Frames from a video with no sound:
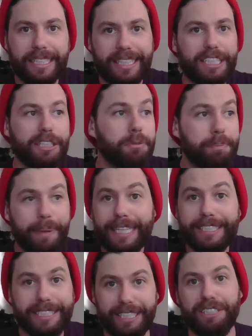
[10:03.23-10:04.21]

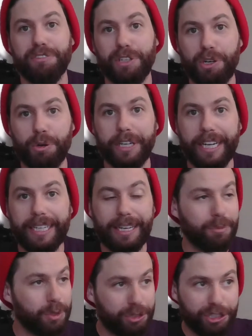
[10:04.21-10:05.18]
you're recording.
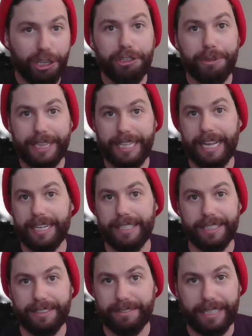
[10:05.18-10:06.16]
And we'll show you at the end of
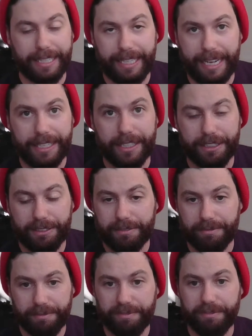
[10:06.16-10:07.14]
this
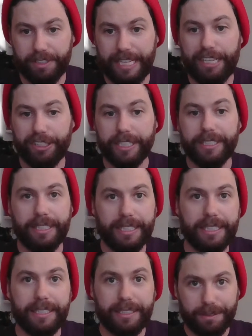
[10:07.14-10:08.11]
session
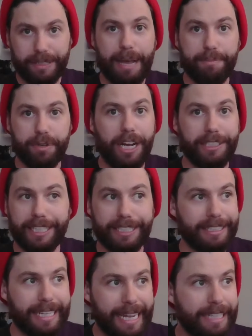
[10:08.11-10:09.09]
that
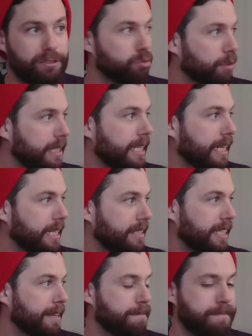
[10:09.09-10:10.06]
process. It's really
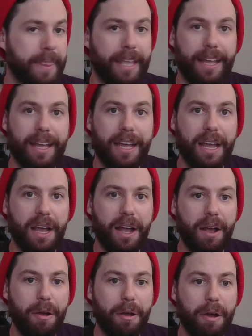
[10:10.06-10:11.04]
easy.
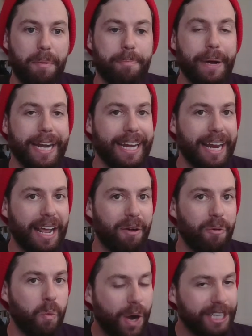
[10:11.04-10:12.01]
But
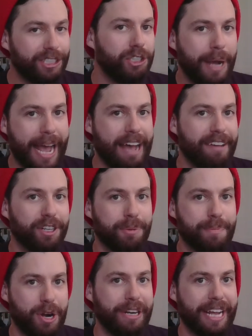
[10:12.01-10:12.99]
once you have your
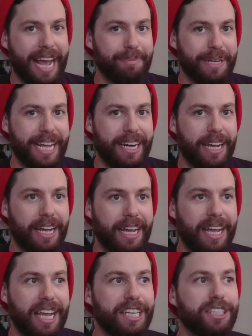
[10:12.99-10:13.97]
MOCAP data,
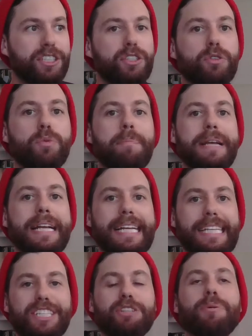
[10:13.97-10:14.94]

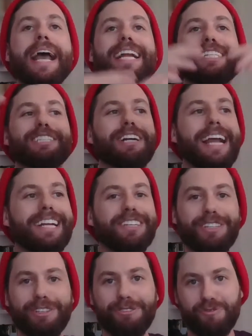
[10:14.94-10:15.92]
you enter a
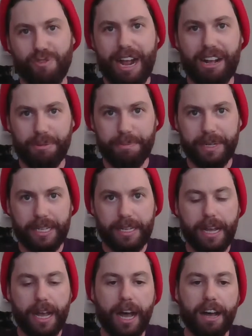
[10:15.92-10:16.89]
new realm
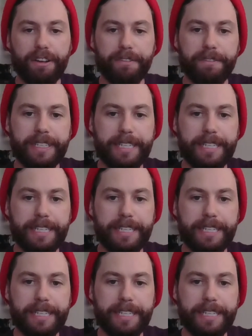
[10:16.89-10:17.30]
of